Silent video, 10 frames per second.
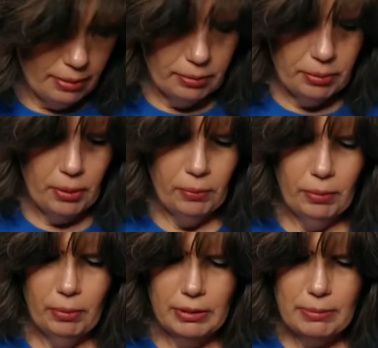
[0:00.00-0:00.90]
I don't know,
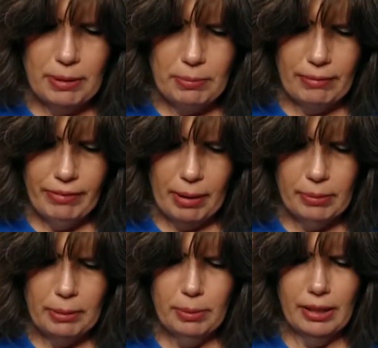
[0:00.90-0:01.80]
or somebody in my
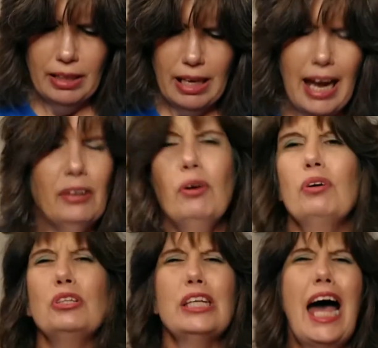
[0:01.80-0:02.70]
family, but uh, I
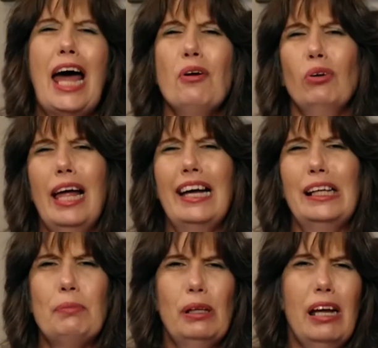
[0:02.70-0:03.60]
don't usually, I don't like
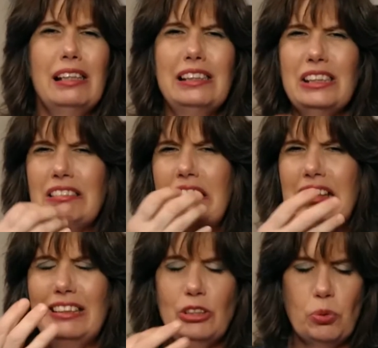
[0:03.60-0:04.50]
lip gloss just
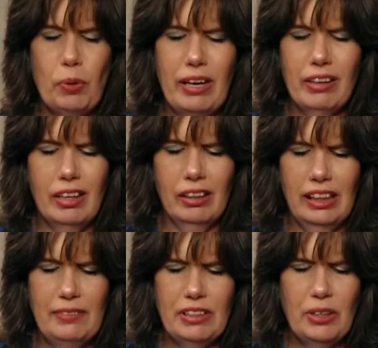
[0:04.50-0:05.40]
because the way the
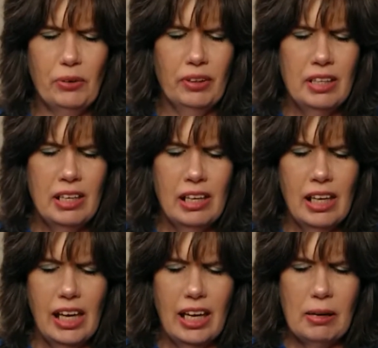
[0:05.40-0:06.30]
leaves, you know,
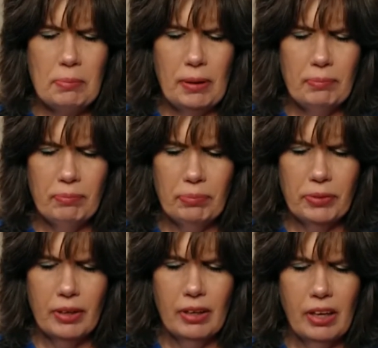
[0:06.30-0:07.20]
um,
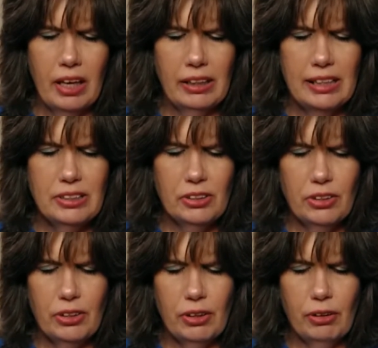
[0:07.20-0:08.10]
unless
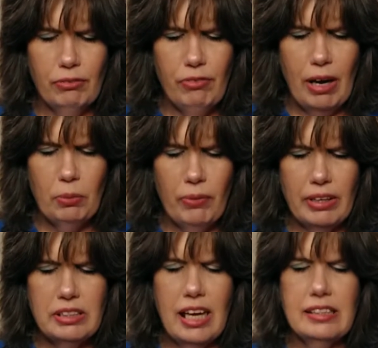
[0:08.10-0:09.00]
you can find one
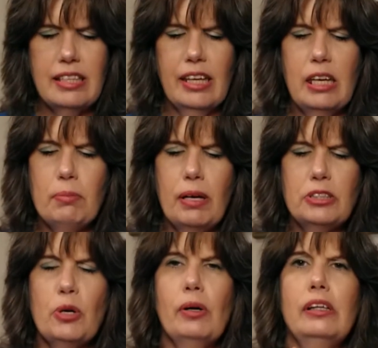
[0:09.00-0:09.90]
that's not sticky, but
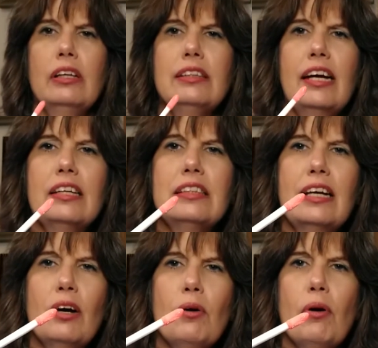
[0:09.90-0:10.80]
so it looks like it's
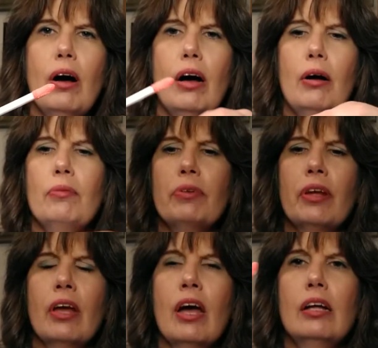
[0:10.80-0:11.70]
like a, uh,
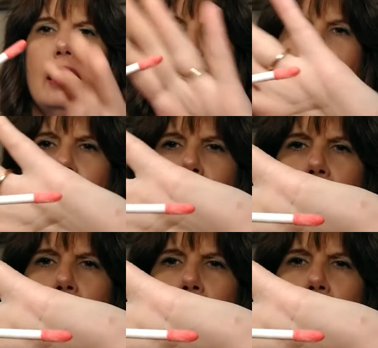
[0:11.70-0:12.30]
like a